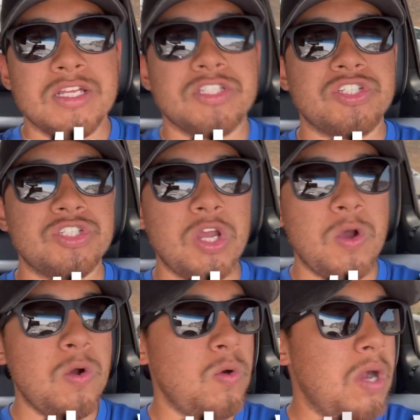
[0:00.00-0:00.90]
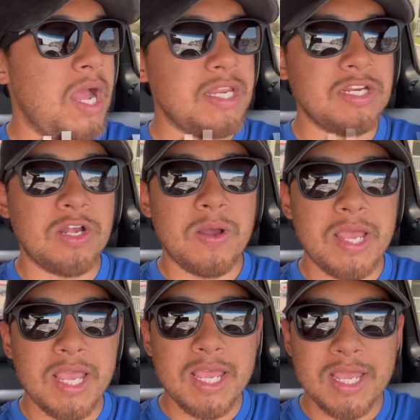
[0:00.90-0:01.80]
So I need to go
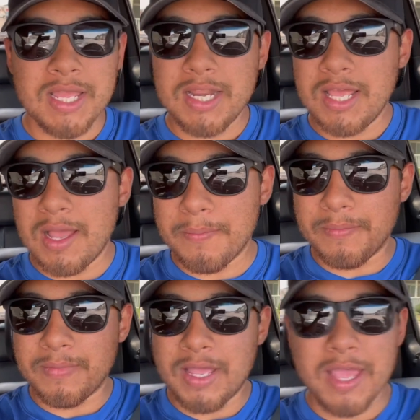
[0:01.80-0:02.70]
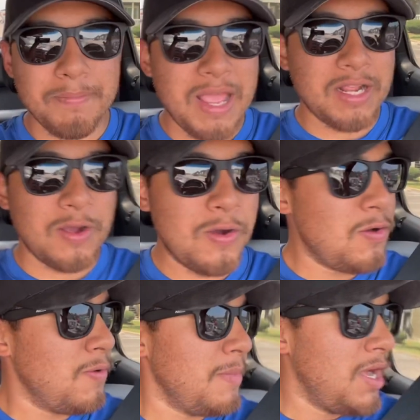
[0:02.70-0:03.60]
ahead, head back
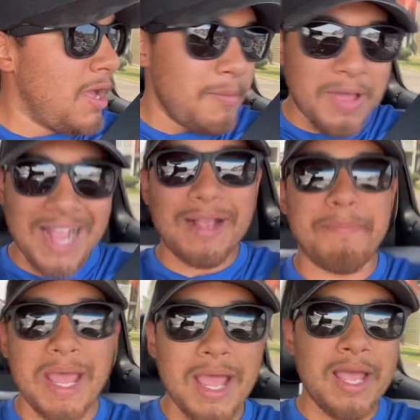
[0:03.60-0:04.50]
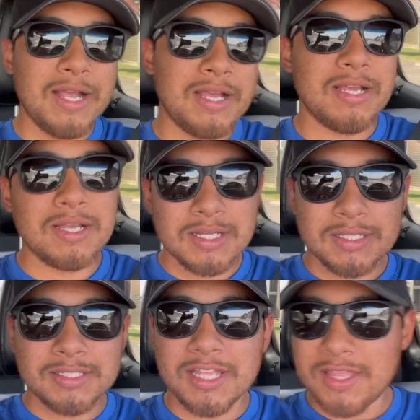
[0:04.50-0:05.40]
home, pack a bag,
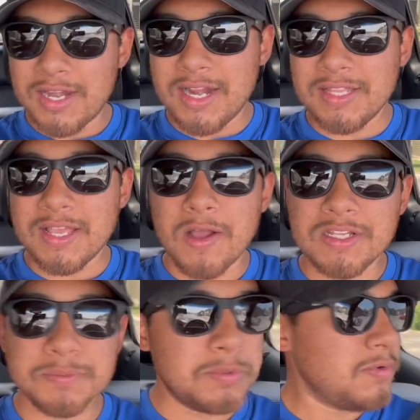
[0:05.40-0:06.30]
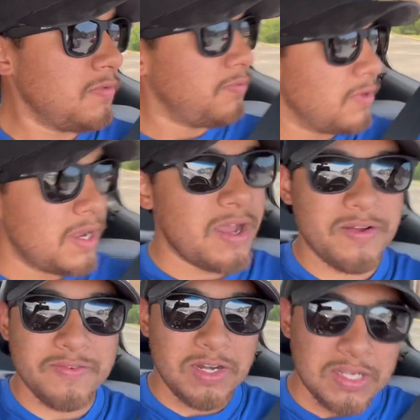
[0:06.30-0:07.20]
stay the night at the hospital for
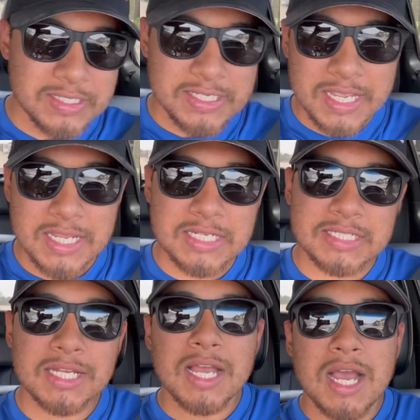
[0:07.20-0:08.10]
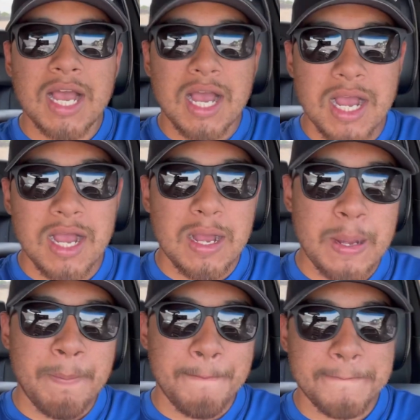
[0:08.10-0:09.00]
however long it takes.
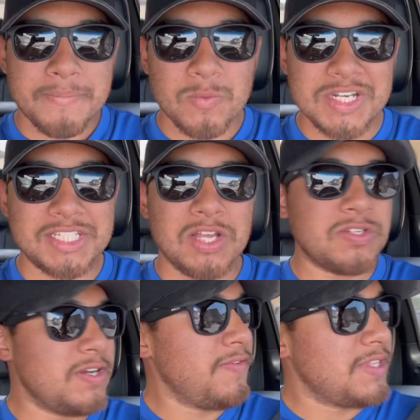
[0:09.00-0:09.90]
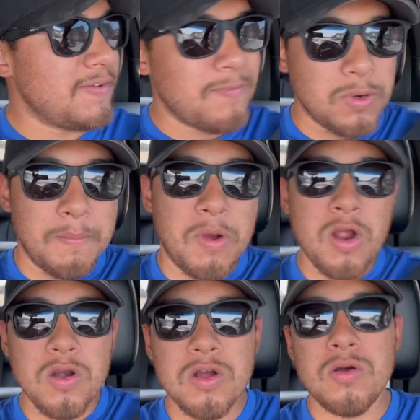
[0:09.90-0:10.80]
Um, rescheduled everything for
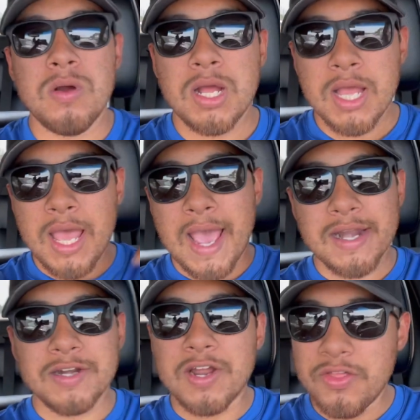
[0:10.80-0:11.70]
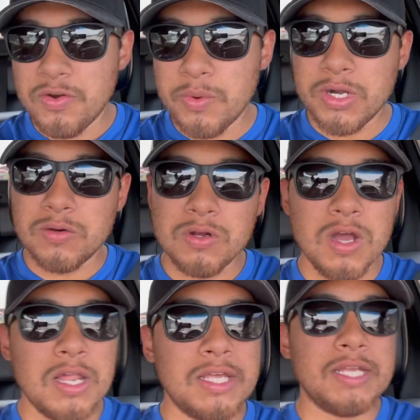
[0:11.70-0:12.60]
tomorrow. Had another rental
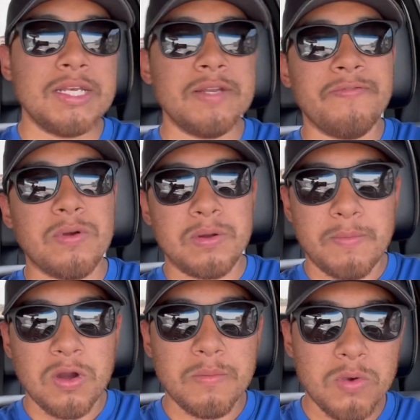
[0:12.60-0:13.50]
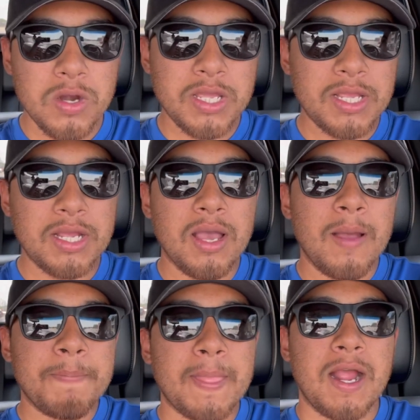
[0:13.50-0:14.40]
call in for tomorrow
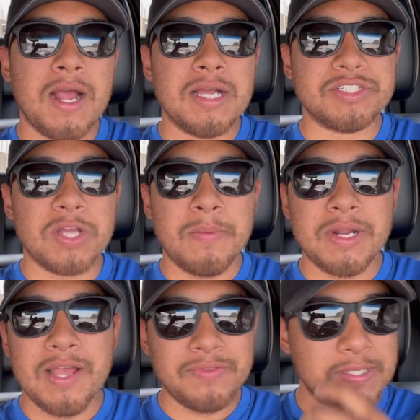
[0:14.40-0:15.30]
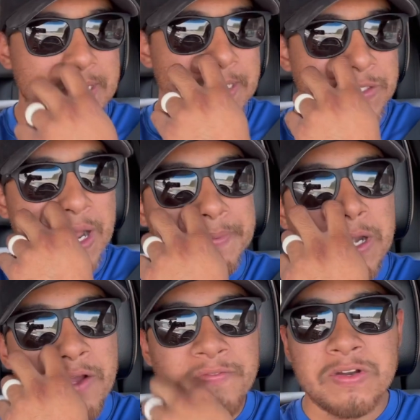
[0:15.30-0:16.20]
morning. Uh, so I'm gonna have to drop that
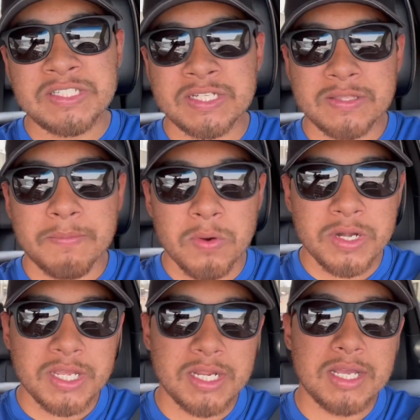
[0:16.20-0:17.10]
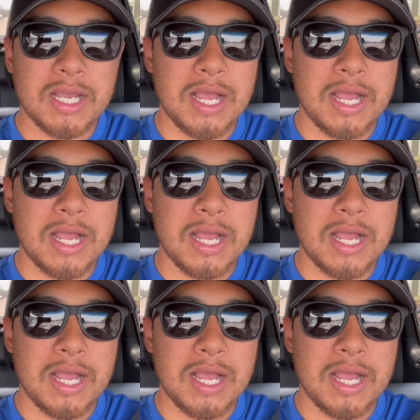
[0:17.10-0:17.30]
off first thing in the morning.